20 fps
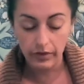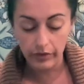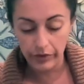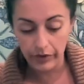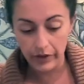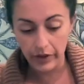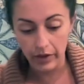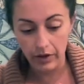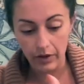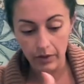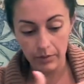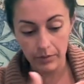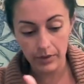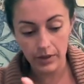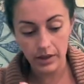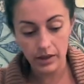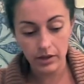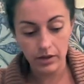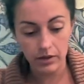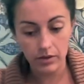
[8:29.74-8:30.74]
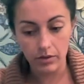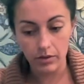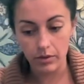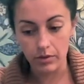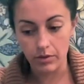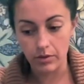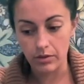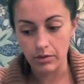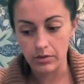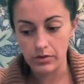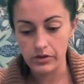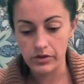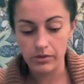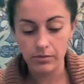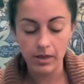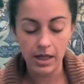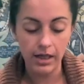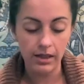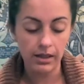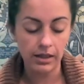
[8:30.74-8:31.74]
therapy or
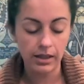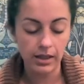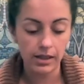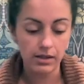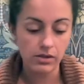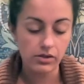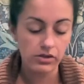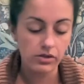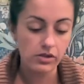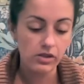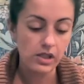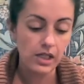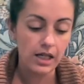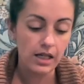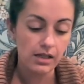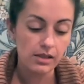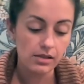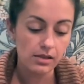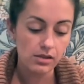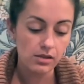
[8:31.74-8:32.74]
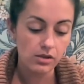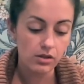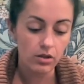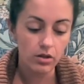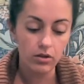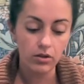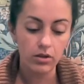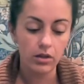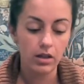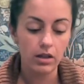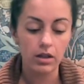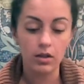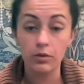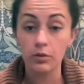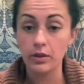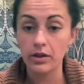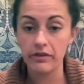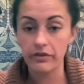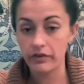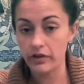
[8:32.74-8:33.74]
somatic exercises, yoga,
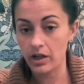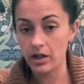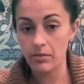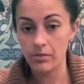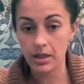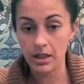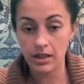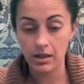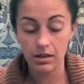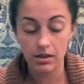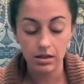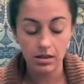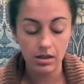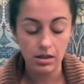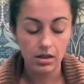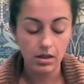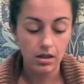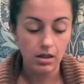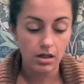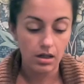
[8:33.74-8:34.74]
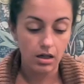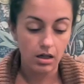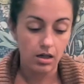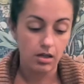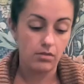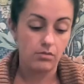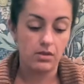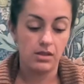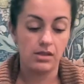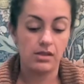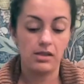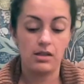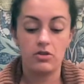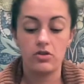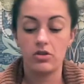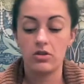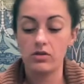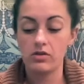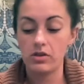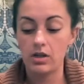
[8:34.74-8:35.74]
reframing,
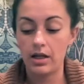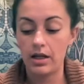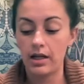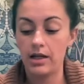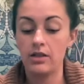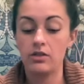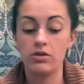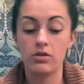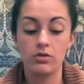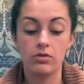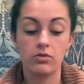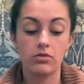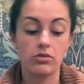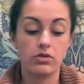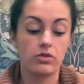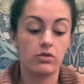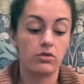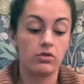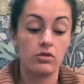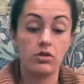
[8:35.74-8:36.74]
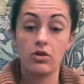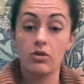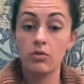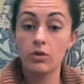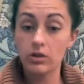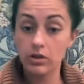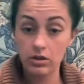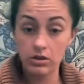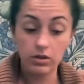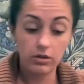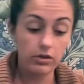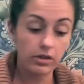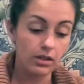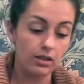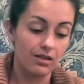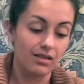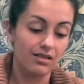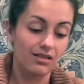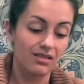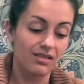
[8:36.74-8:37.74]
etc. I don't know what you're doing.
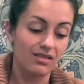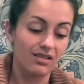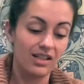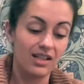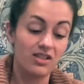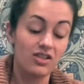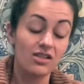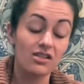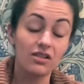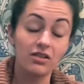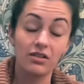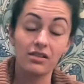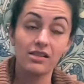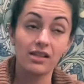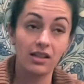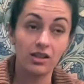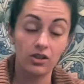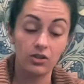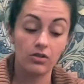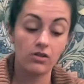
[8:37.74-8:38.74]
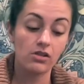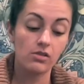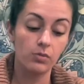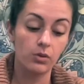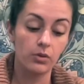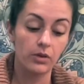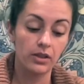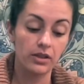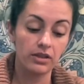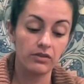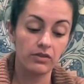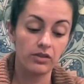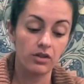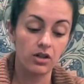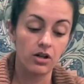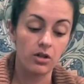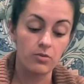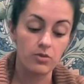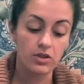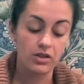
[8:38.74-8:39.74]
It just looks like you're exploring different
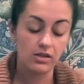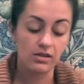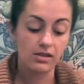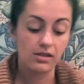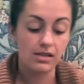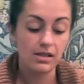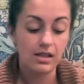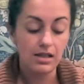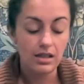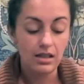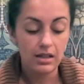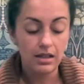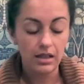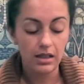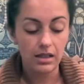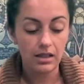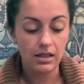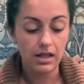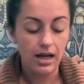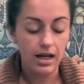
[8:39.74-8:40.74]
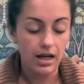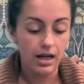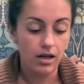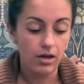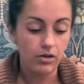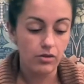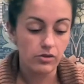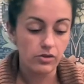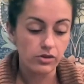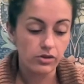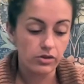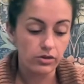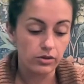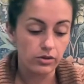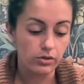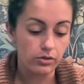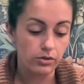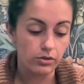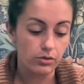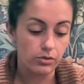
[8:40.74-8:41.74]
options and how
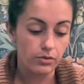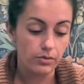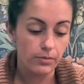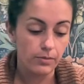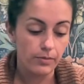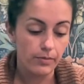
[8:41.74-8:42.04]
to,